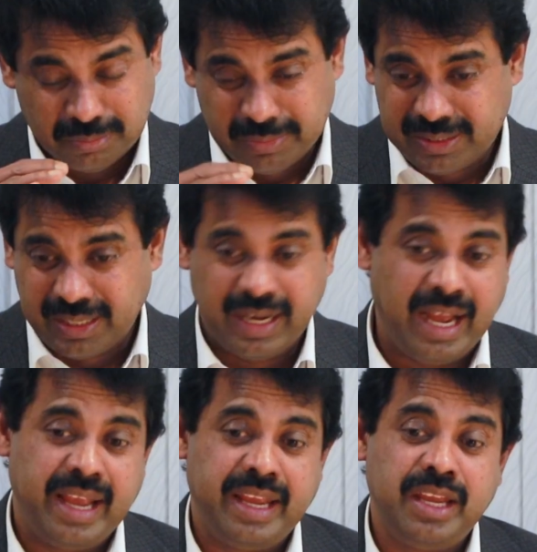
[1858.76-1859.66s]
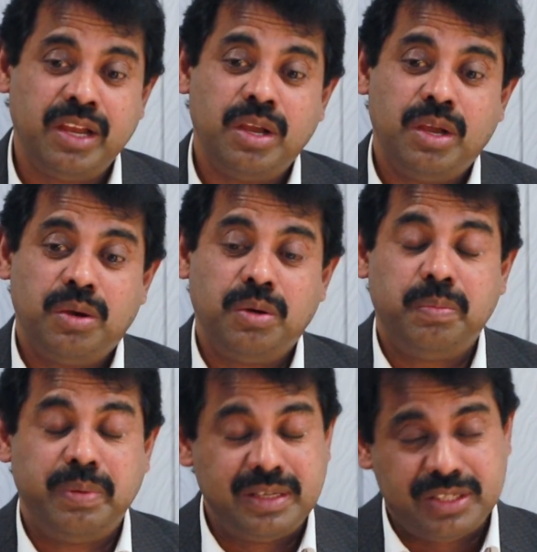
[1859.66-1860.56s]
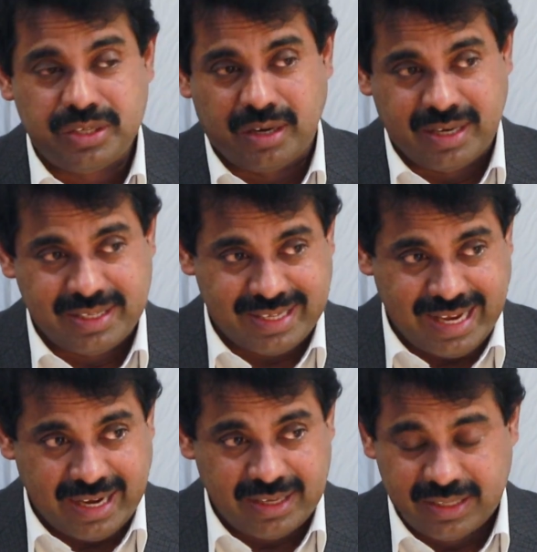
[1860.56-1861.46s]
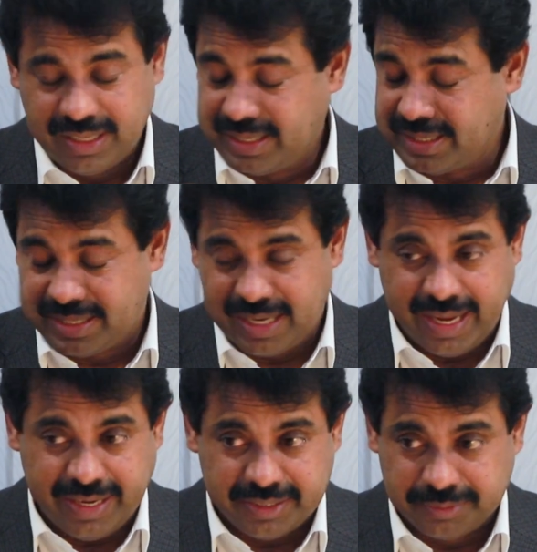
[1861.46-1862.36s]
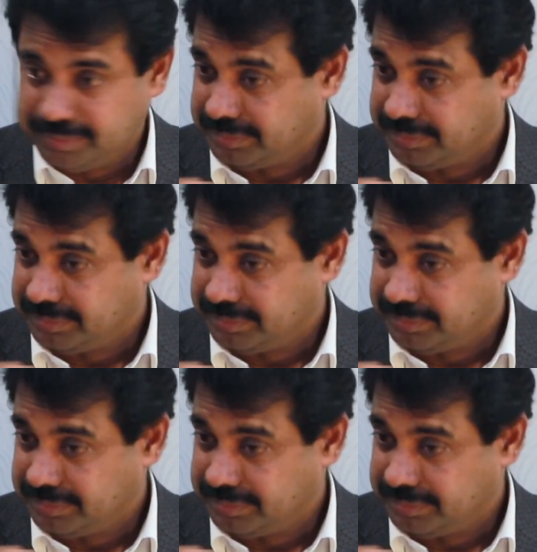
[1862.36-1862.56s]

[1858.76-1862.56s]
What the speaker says: But the guy who built it on a sand, it is like